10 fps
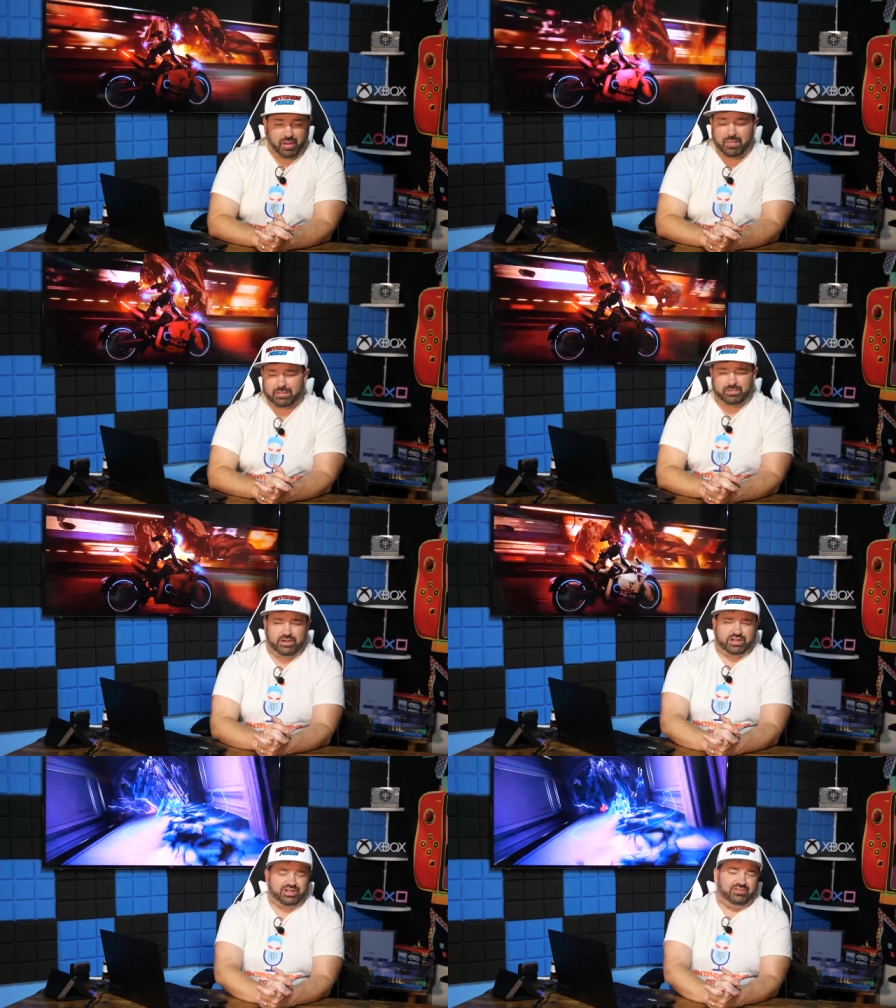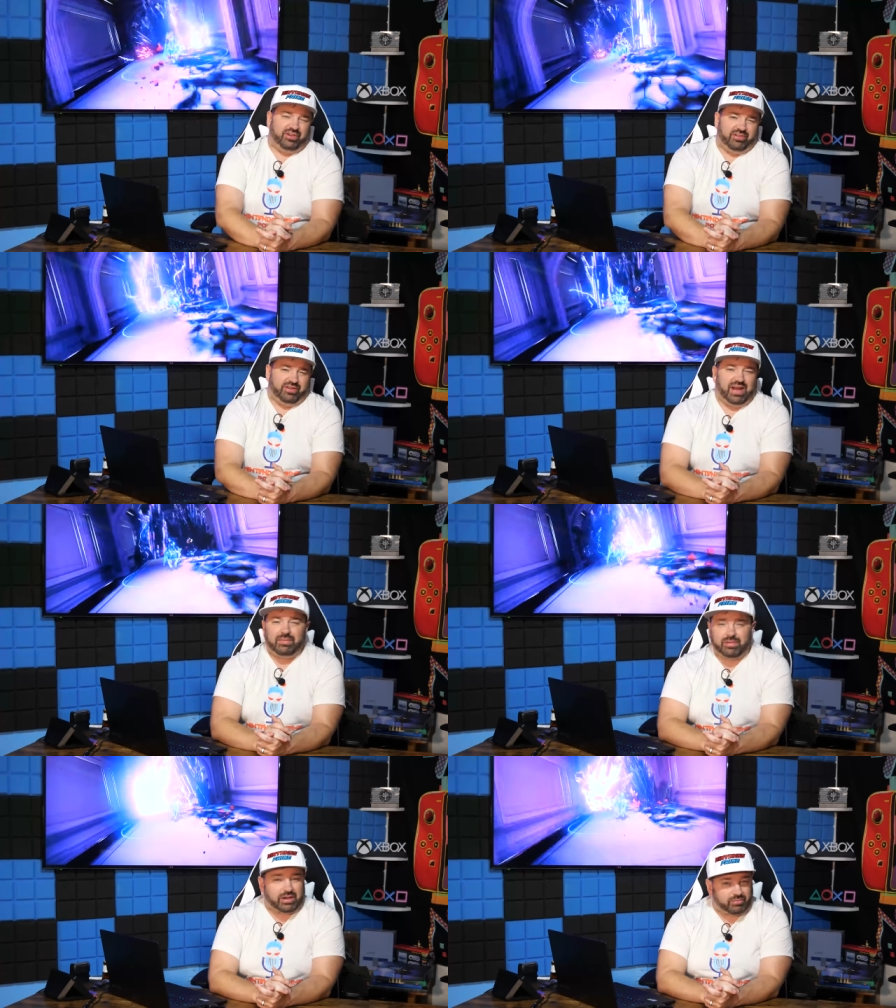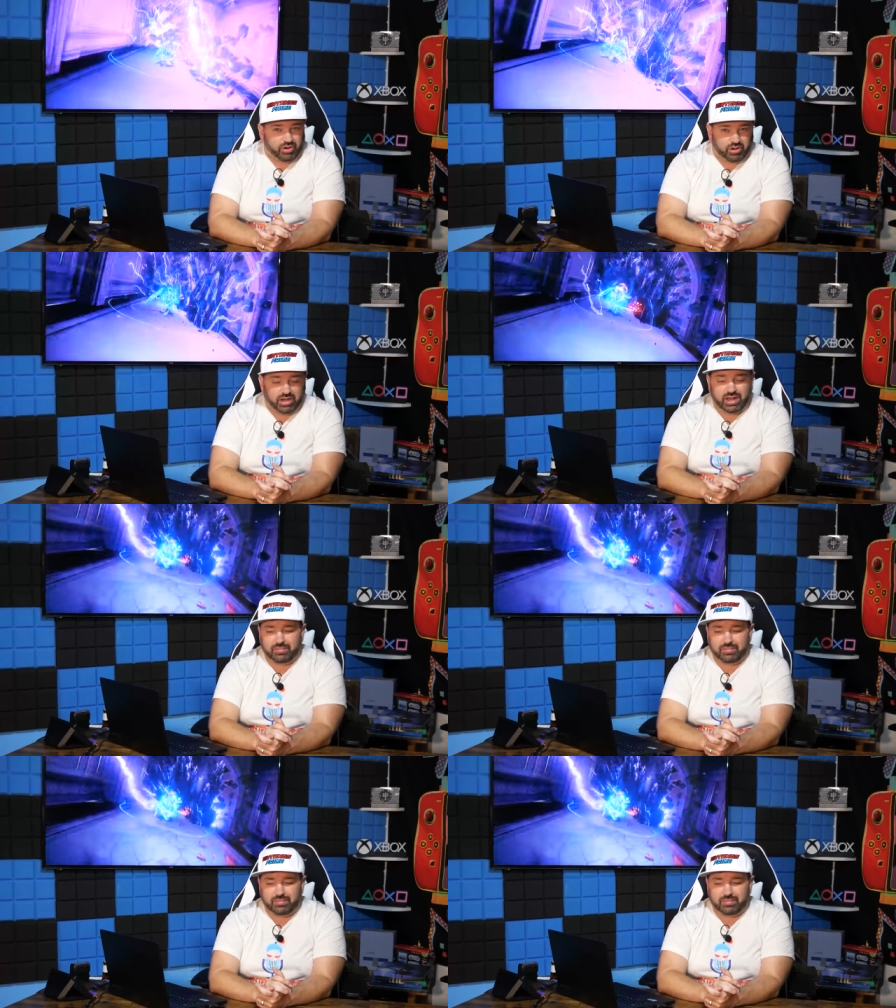I make predictions all the time that I'm wrong on.